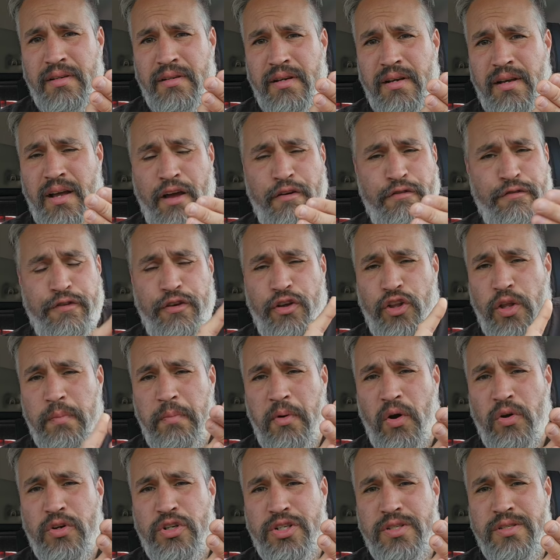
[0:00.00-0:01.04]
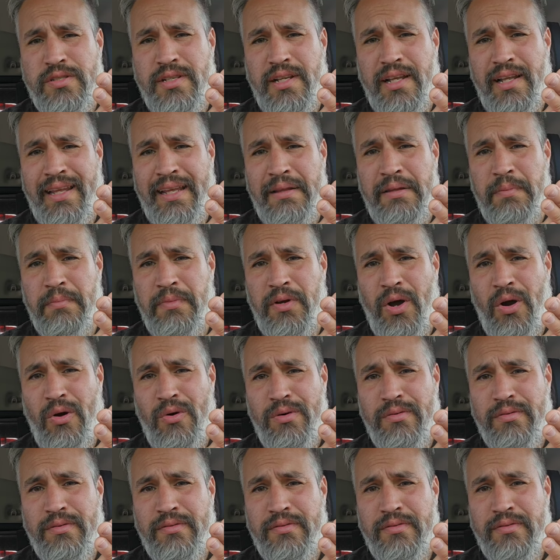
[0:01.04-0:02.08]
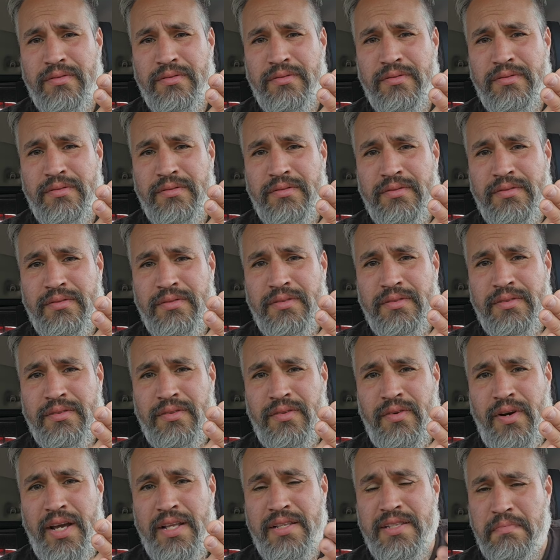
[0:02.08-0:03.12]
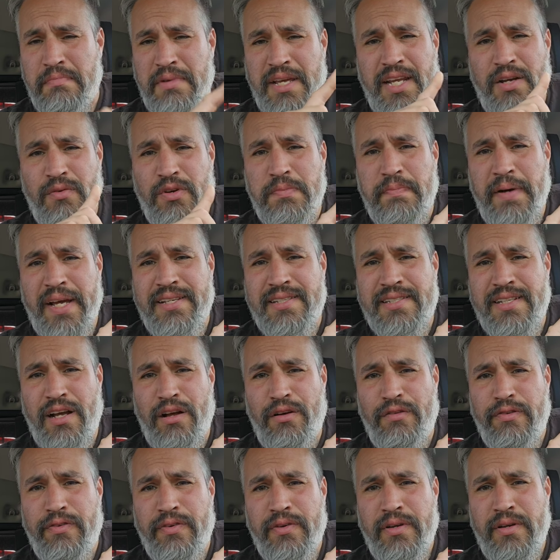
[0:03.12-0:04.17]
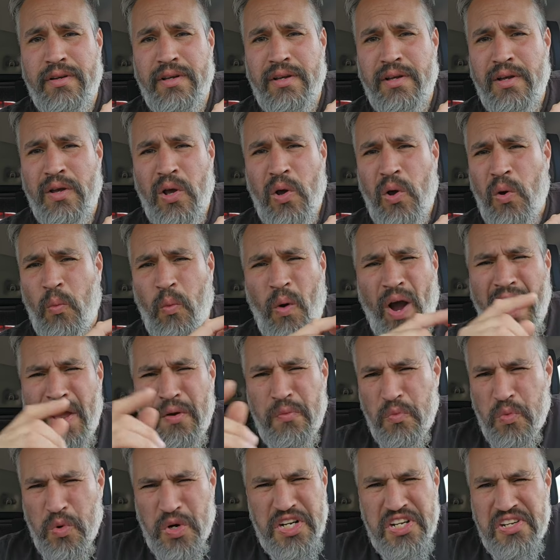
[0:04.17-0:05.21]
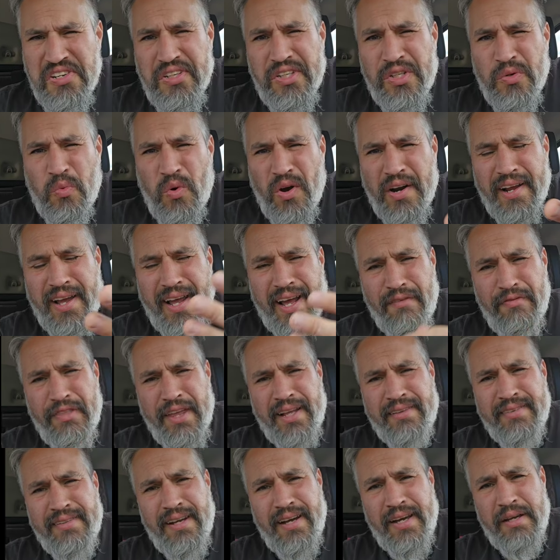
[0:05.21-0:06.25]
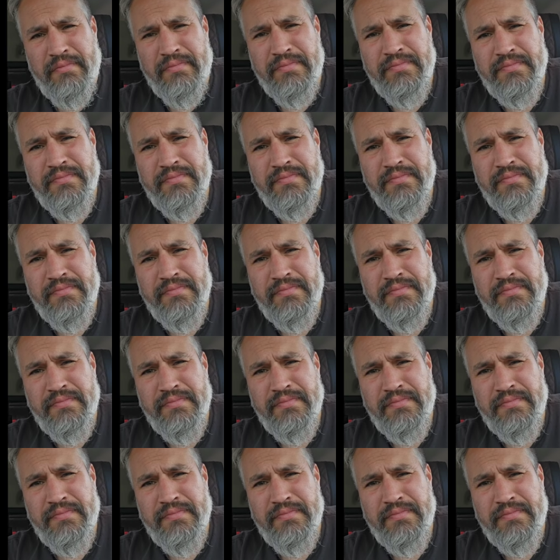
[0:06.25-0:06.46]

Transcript: I feel emotions and I let them go, right? It's a meeting with myself. Why wouldn't you want to have that time?